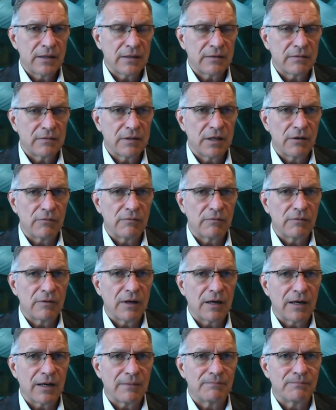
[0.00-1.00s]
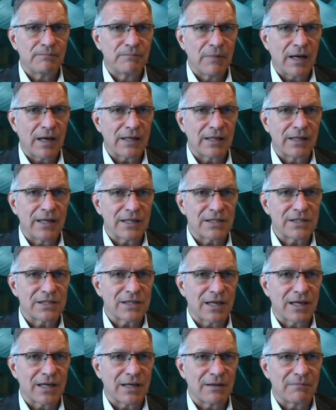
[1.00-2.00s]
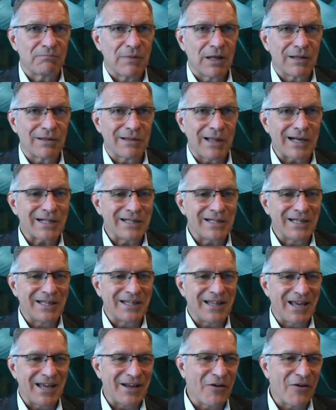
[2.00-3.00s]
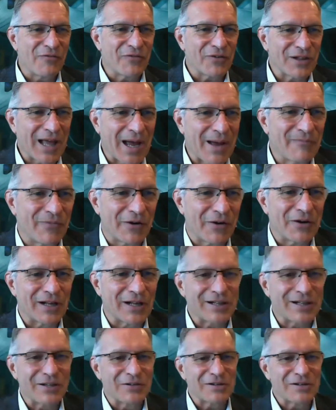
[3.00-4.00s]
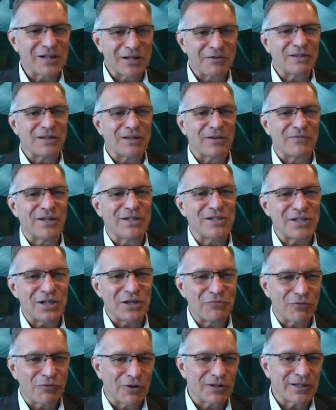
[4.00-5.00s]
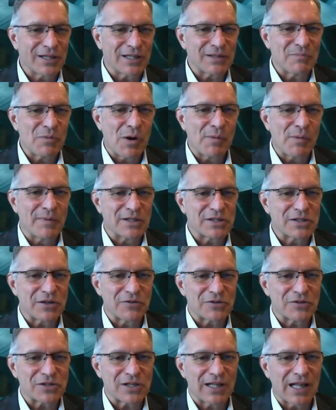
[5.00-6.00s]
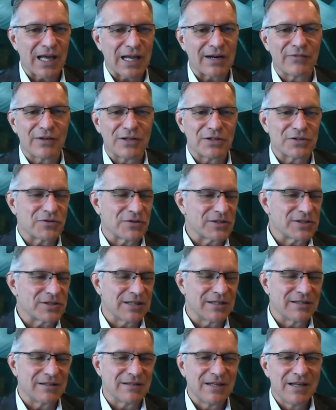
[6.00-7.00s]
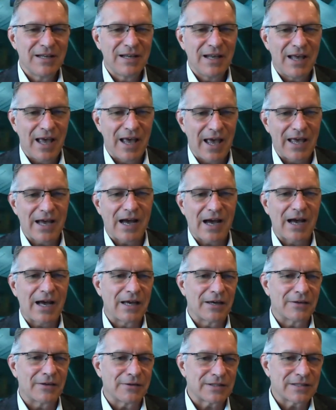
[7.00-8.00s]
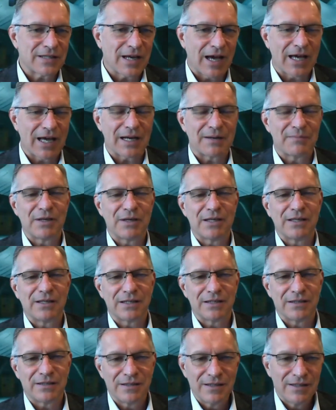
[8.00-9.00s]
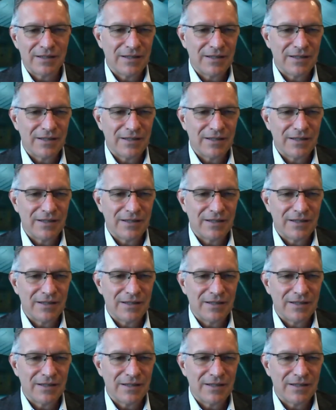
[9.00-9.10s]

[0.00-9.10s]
you know, uh, I guess uh, luckily they overlap very clearly with the VC world at the moment. So there's a lot of interest in AI and autonomy and